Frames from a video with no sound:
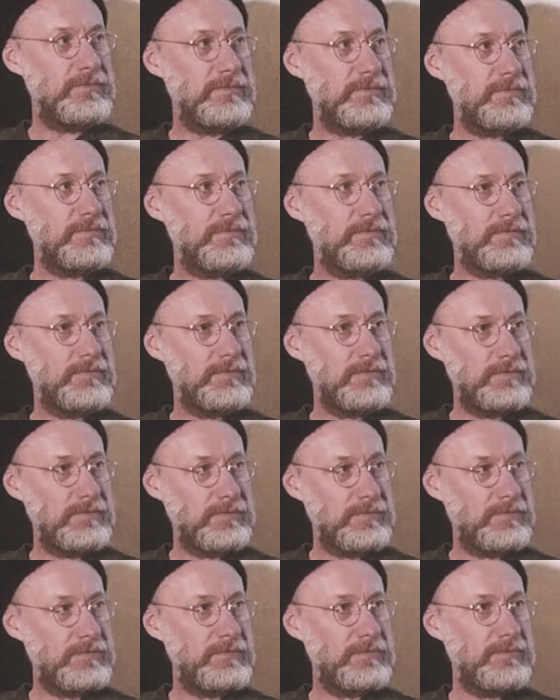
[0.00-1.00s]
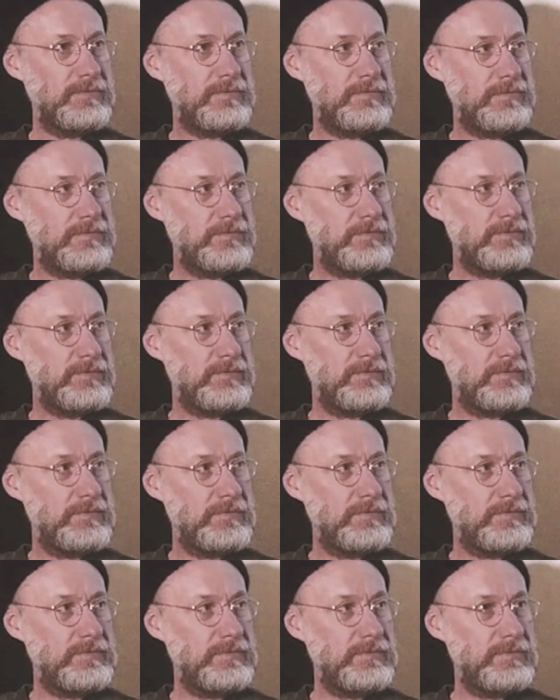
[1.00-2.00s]

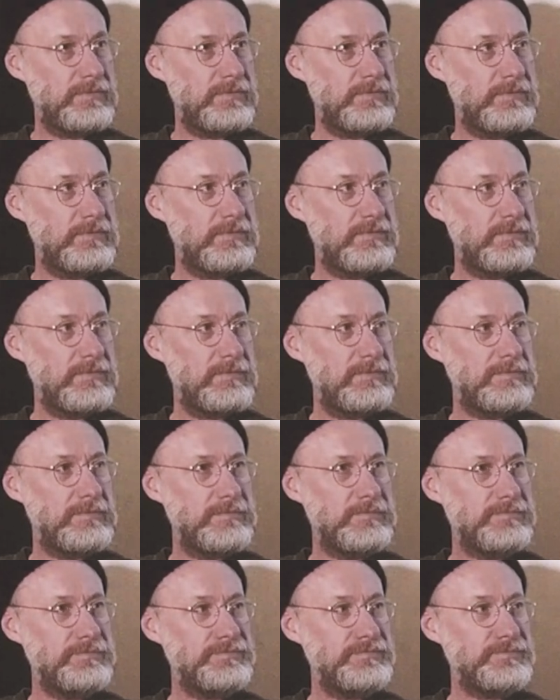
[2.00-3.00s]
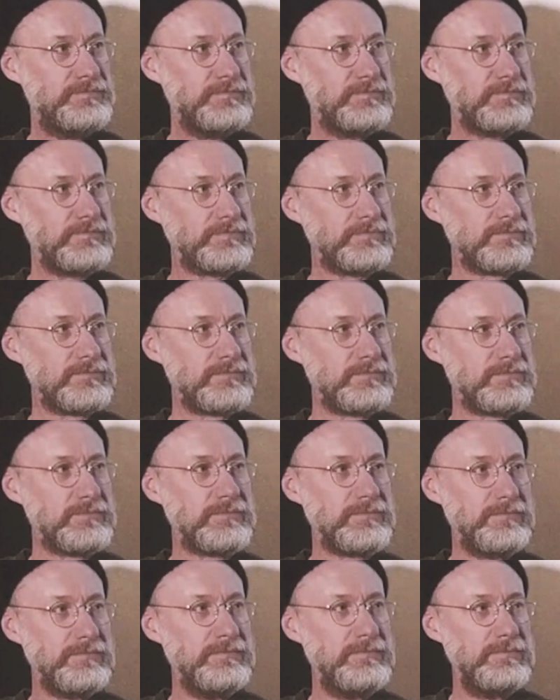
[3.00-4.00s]

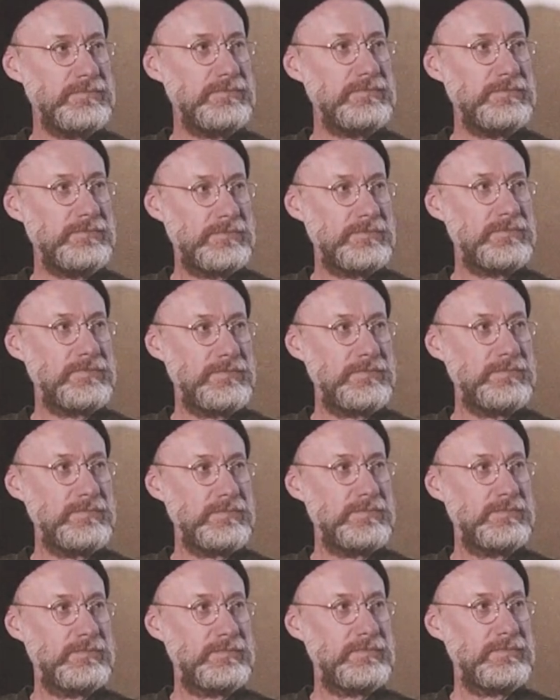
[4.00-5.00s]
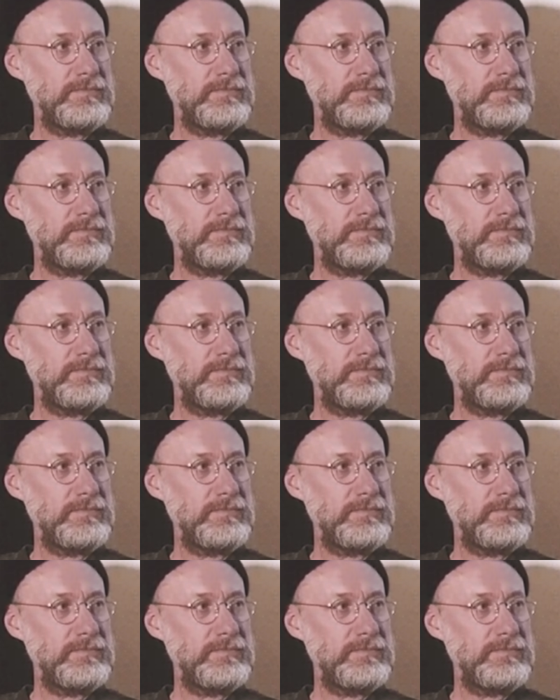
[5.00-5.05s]
[no speech]